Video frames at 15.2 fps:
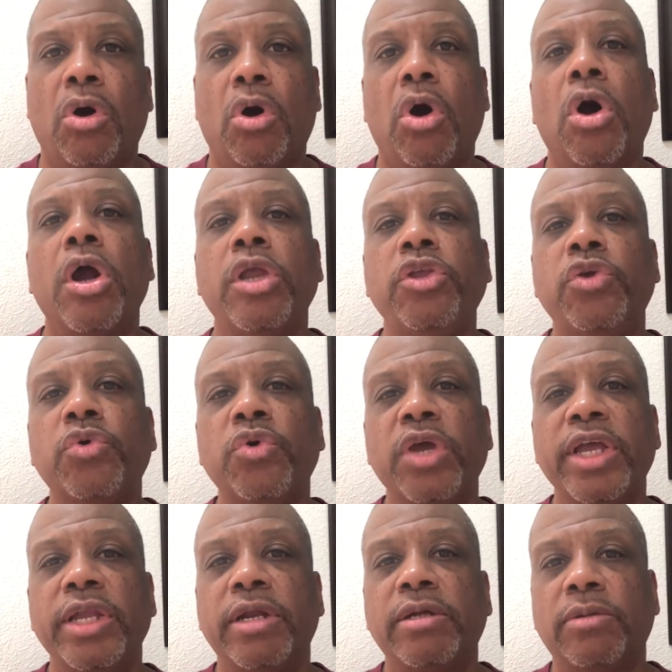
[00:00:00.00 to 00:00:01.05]
Are you
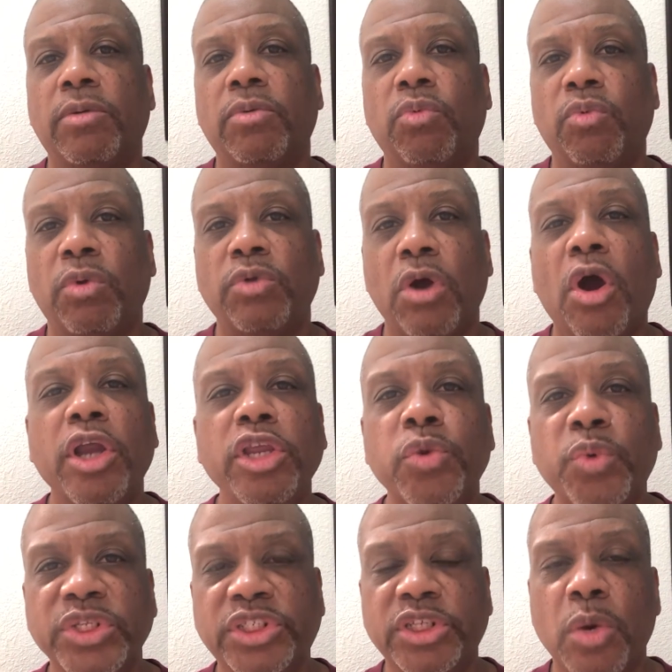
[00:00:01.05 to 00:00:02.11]

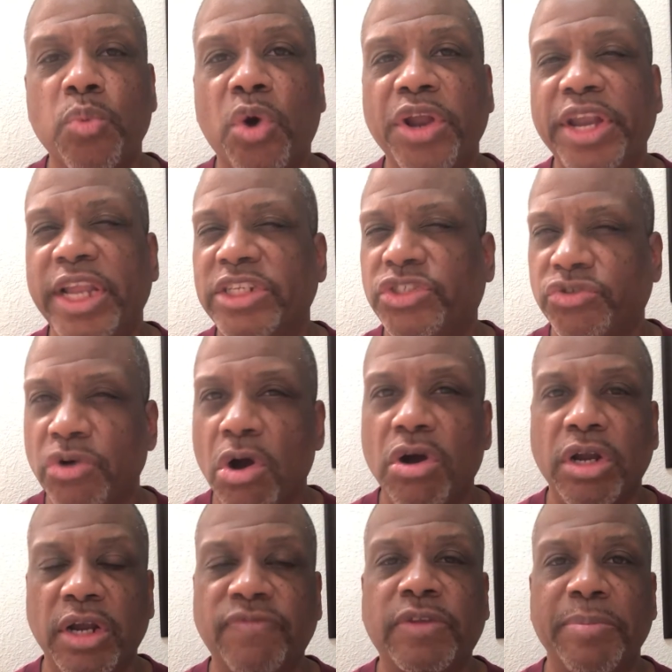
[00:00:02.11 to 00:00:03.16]
with someone that's
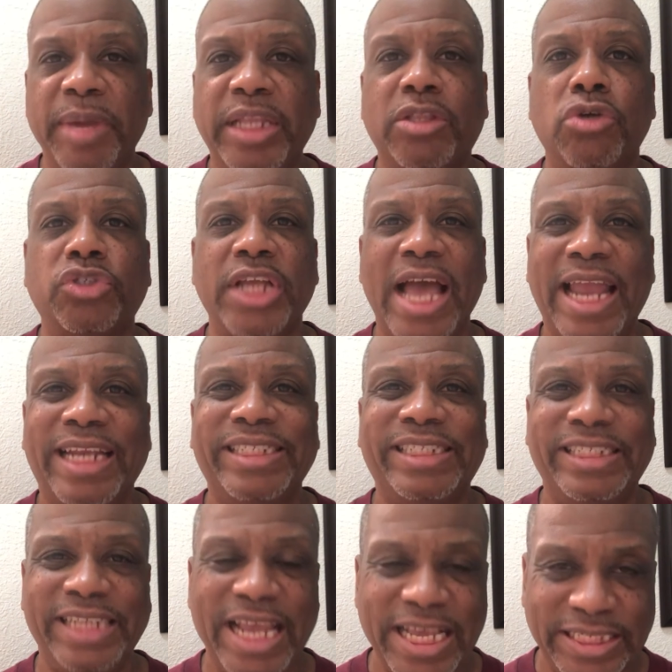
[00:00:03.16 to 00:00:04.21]
strong enough to make those kind of
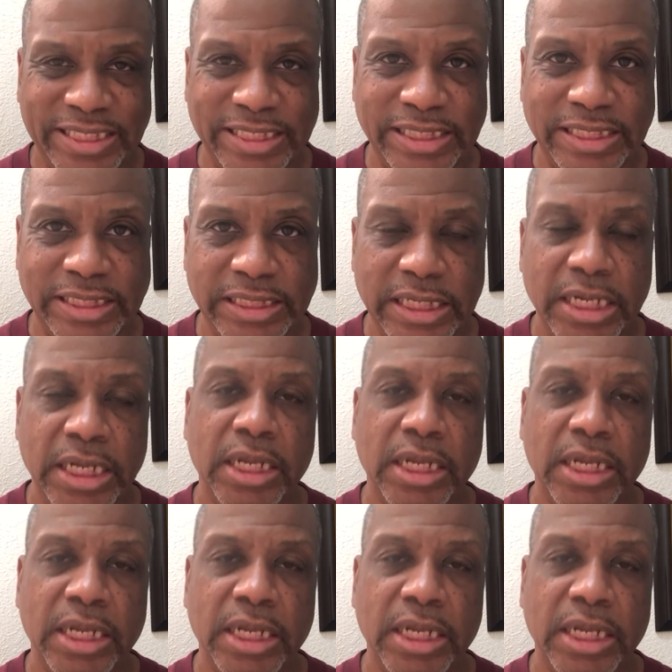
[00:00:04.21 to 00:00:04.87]
stances?